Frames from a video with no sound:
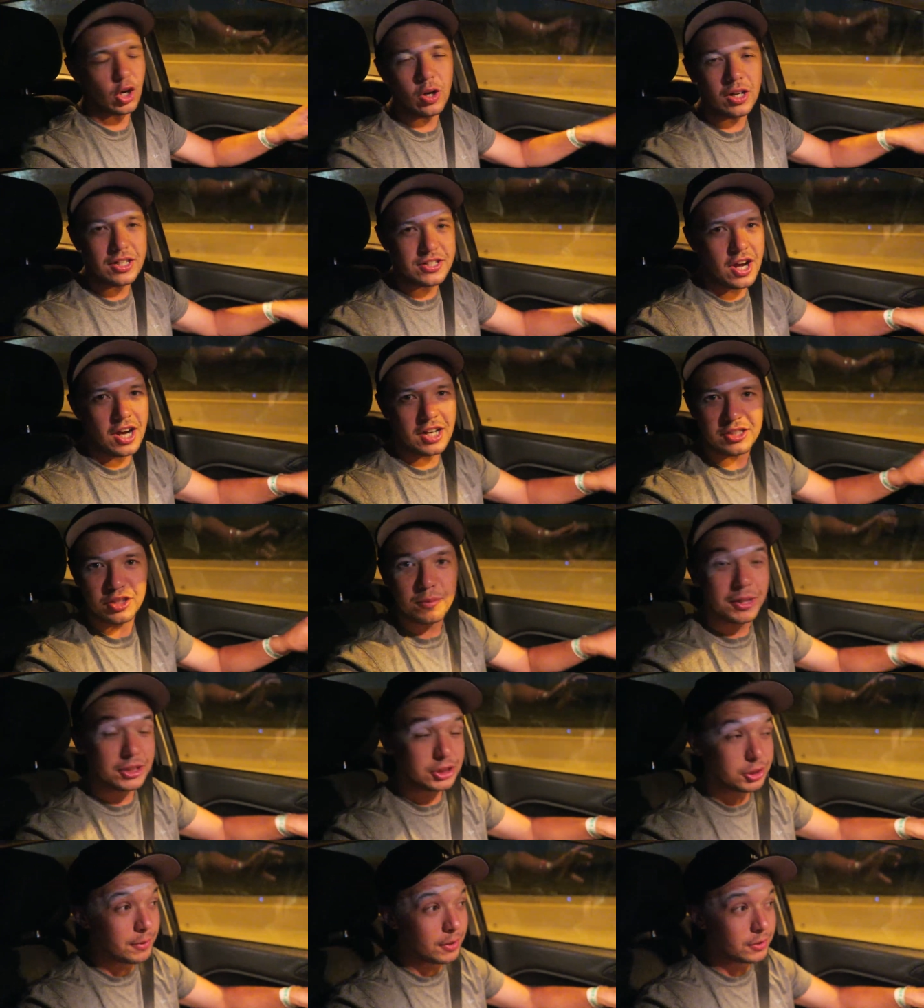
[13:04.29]
only talk so
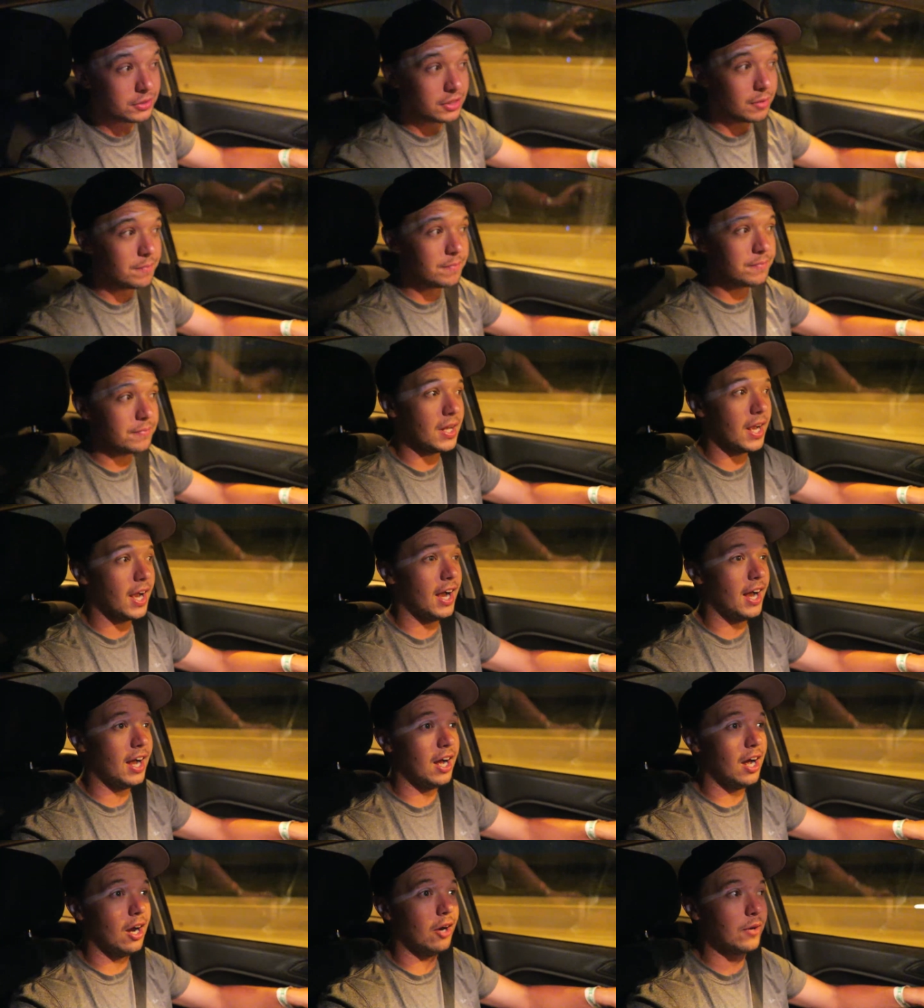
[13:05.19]
much about them
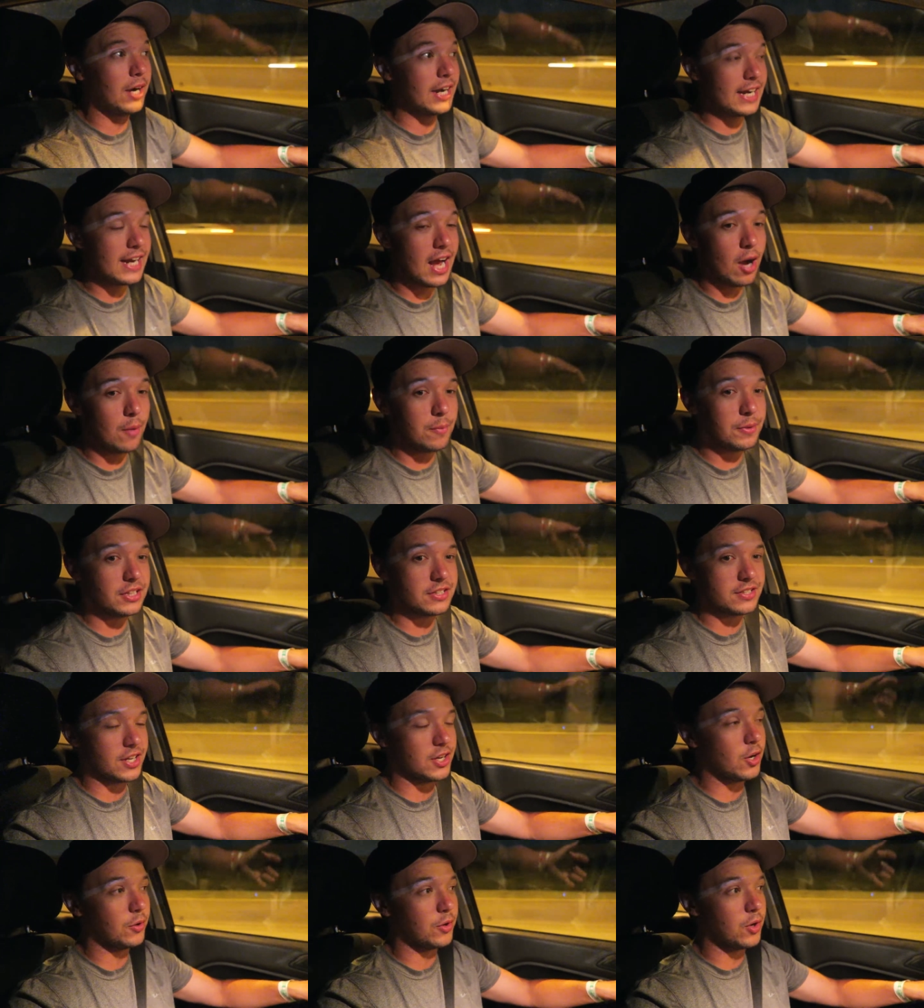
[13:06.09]
right now
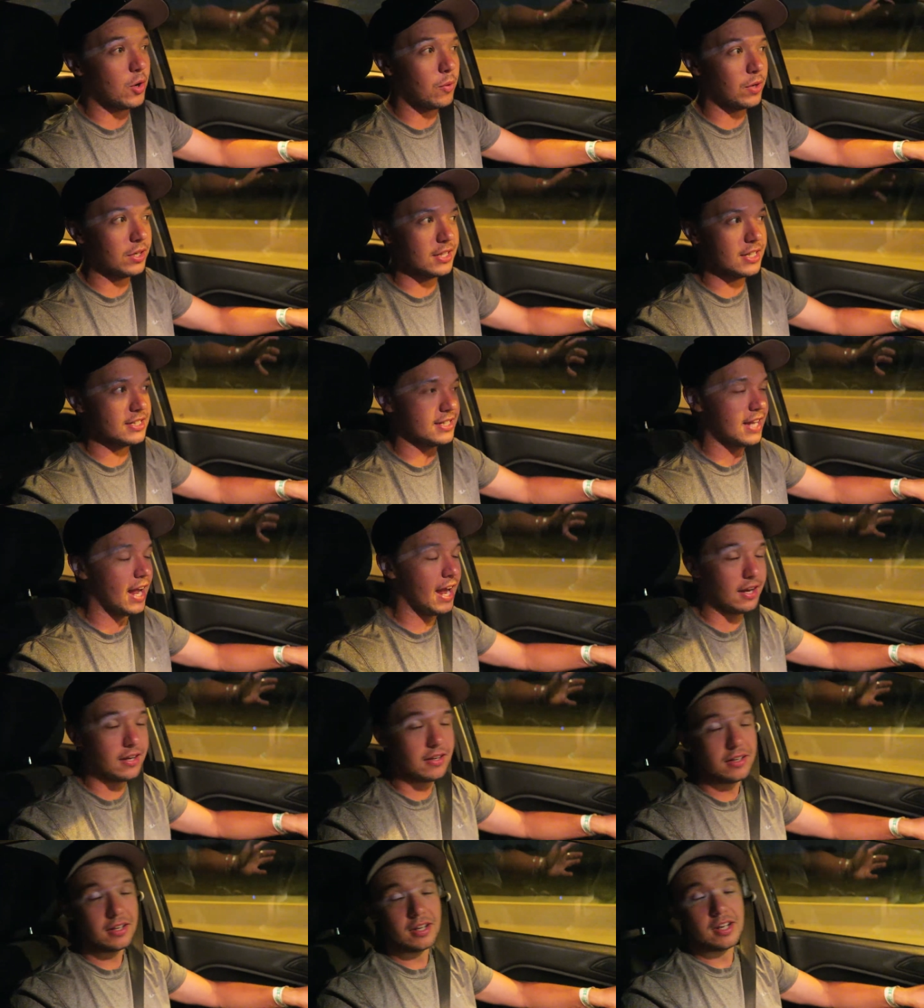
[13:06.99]
because I don't know where they
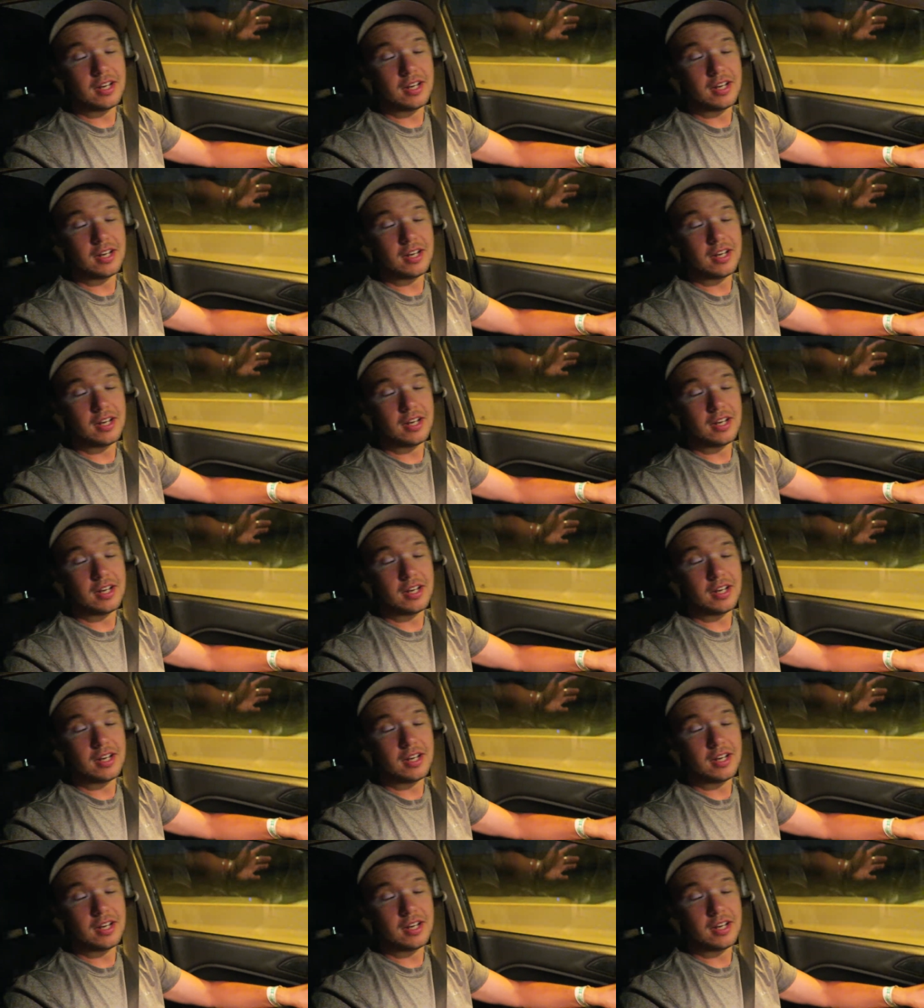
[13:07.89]
stand.